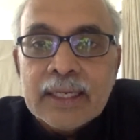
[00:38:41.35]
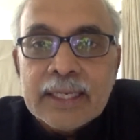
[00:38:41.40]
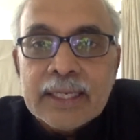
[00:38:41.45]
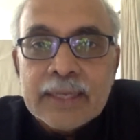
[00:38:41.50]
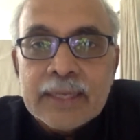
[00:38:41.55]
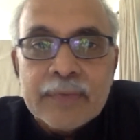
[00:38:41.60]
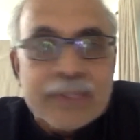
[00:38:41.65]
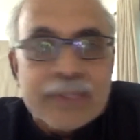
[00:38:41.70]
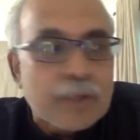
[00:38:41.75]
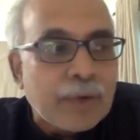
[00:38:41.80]

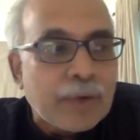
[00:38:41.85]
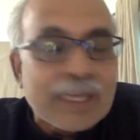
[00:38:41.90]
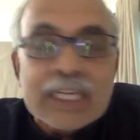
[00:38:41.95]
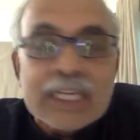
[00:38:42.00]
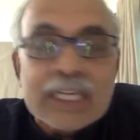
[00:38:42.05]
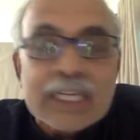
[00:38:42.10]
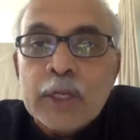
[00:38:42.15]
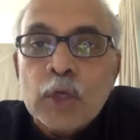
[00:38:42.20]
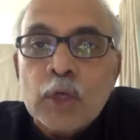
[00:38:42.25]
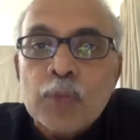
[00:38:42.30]
even the
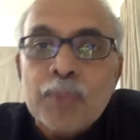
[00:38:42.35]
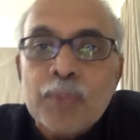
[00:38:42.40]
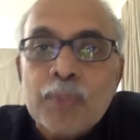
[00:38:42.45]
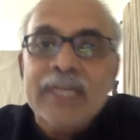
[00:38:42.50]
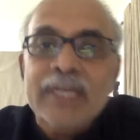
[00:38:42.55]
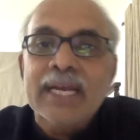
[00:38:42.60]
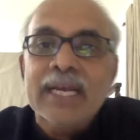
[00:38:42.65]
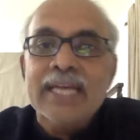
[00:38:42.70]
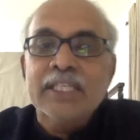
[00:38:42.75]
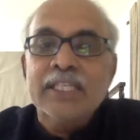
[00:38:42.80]
regular
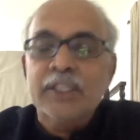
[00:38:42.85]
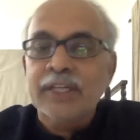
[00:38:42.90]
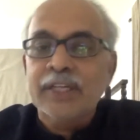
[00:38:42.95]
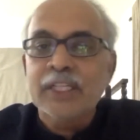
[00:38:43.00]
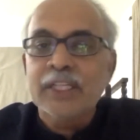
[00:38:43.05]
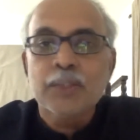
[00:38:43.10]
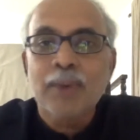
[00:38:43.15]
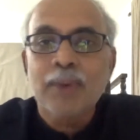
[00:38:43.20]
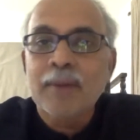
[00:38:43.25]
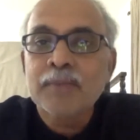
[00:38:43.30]
equipment guys,
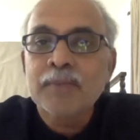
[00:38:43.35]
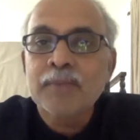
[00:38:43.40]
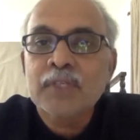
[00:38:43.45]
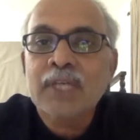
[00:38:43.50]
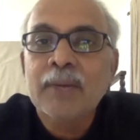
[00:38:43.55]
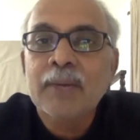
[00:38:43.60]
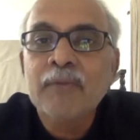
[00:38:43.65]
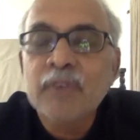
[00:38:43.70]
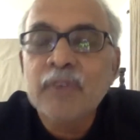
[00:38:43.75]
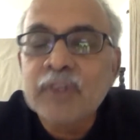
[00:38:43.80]
syringe pumps
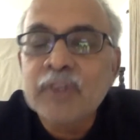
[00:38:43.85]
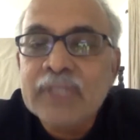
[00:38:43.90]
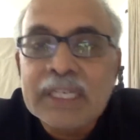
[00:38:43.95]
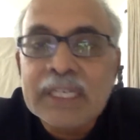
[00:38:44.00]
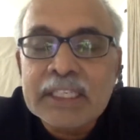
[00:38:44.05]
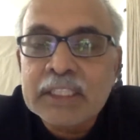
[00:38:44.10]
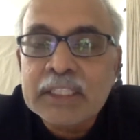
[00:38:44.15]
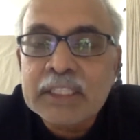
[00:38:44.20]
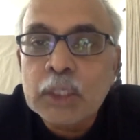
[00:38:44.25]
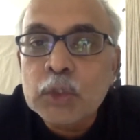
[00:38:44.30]
come for
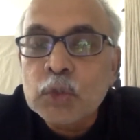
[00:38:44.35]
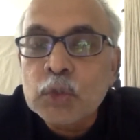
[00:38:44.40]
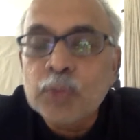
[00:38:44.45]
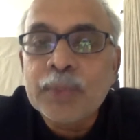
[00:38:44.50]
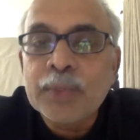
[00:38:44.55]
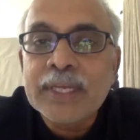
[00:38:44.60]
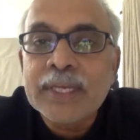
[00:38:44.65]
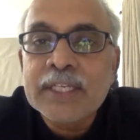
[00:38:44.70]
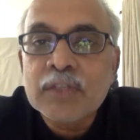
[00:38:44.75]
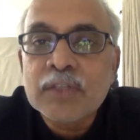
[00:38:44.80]
30,000
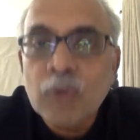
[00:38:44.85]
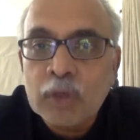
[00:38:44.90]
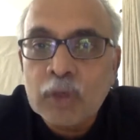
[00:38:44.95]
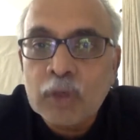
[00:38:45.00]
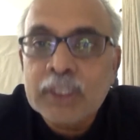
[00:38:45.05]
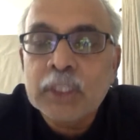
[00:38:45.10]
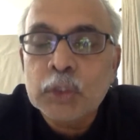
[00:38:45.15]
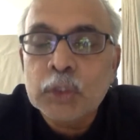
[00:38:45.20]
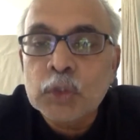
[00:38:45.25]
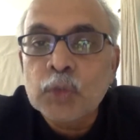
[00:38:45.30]
rupees,
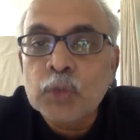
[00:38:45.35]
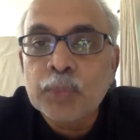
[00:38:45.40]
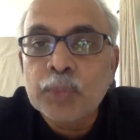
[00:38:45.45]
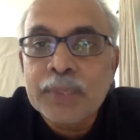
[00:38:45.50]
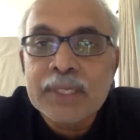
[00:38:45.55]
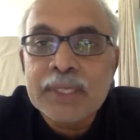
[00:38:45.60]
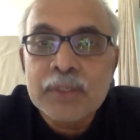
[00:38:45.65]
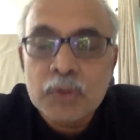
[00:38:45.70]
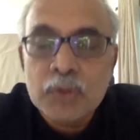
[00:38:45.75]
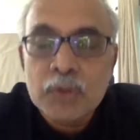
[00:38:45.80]
40,000
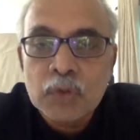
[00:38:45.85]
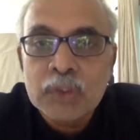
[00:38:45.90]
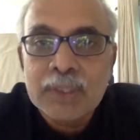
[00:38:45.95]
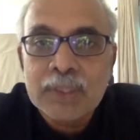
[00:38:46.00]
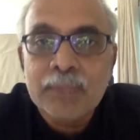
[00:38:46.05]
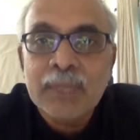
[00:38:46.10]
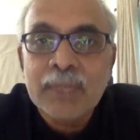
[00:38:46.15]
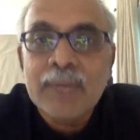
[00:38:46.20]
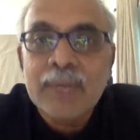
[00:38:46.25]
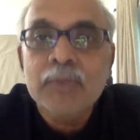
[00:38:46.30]
rupees. So
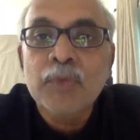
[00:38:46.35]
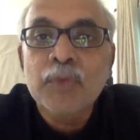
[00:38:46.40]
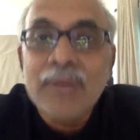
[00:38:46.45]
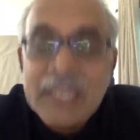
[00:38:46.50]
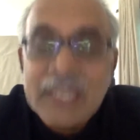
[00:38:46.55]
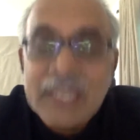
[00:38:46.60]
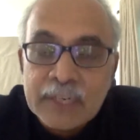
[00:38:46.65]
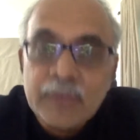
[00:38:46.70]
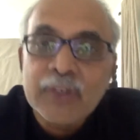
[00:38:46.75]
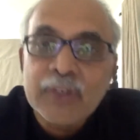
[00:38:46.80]
sometimes
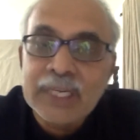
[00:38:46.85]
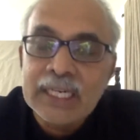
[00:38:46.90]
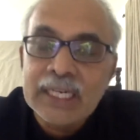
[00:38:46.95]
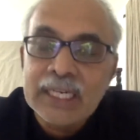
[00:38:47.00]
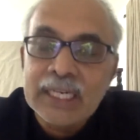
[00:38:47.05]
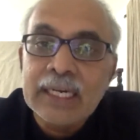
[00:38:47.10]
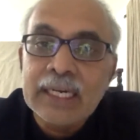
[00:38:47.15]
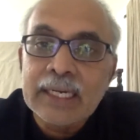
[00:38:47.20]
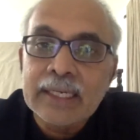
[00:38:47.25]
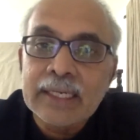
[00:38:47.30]
very difficult.